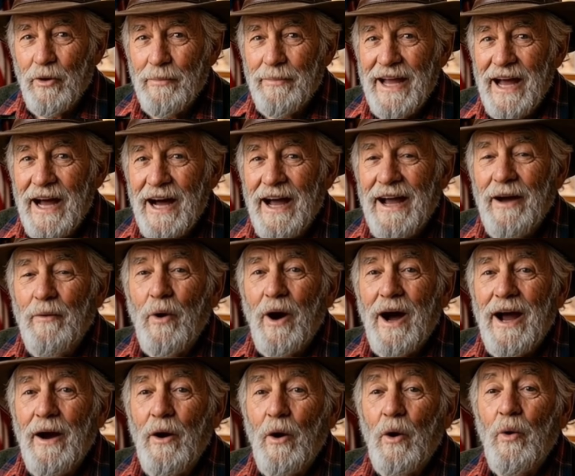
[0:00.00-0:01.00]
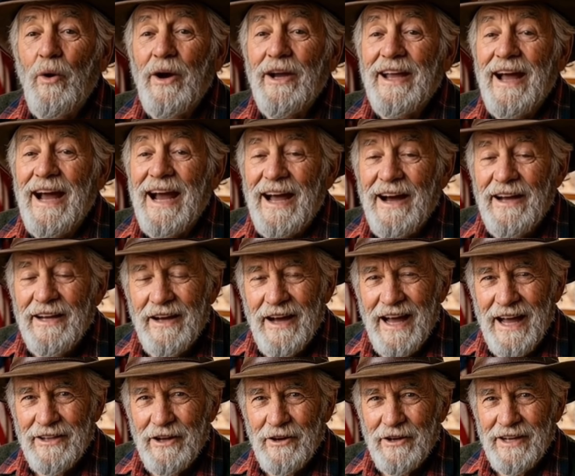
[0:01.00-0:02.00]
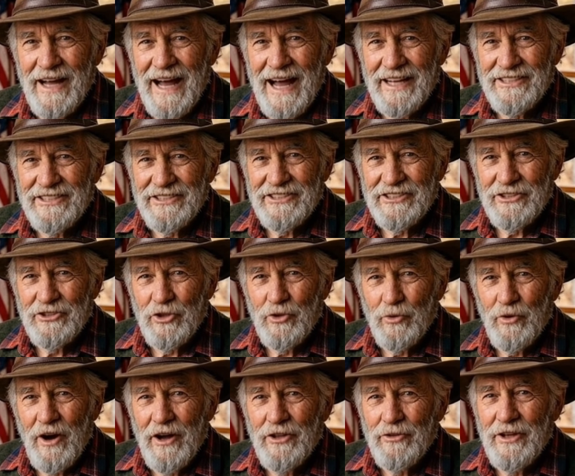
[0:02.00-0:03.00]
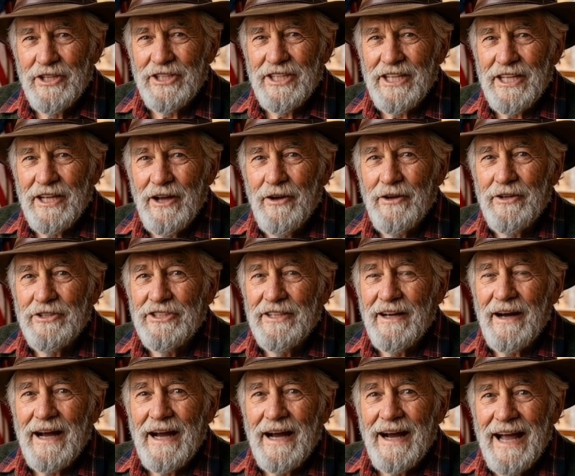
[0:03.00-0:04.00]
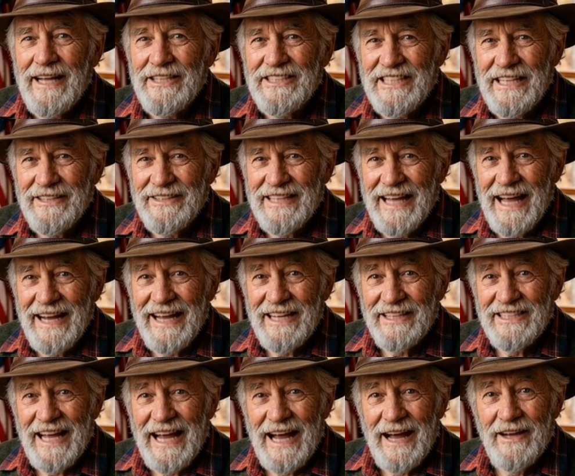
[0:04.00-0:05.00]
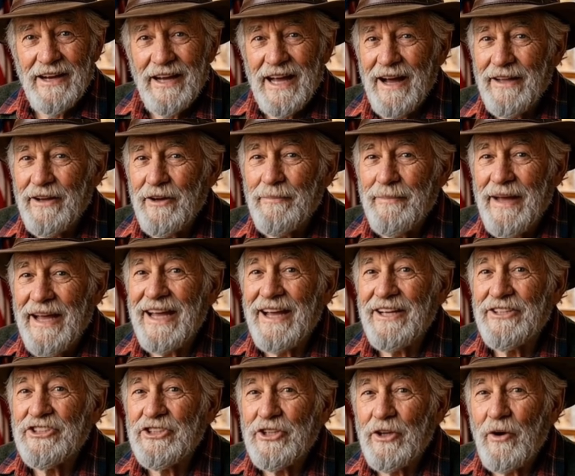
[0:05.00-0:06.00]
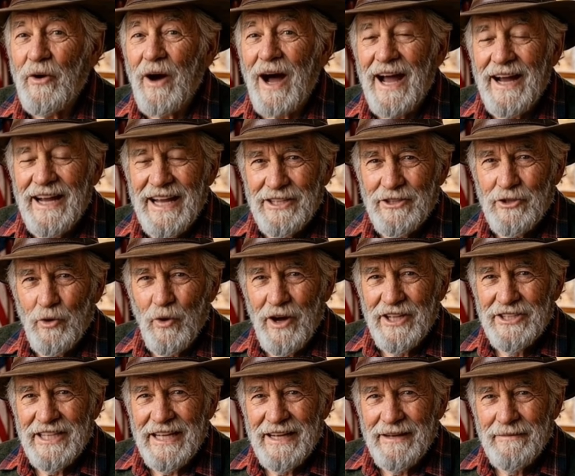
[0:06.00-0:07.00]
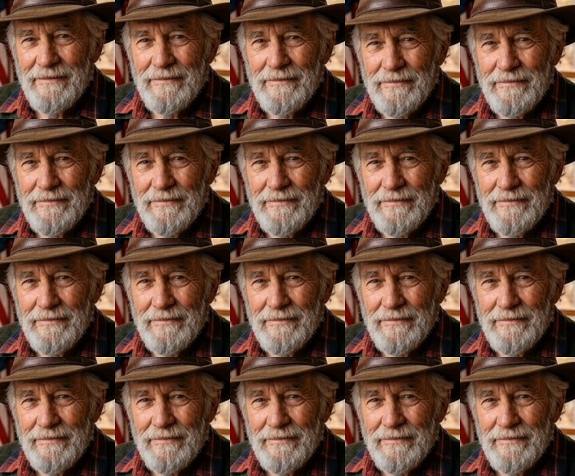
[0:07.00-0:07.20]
behind why oak-tanned leather lasts 200 years and synthetic tanned leather begins to crack in 20.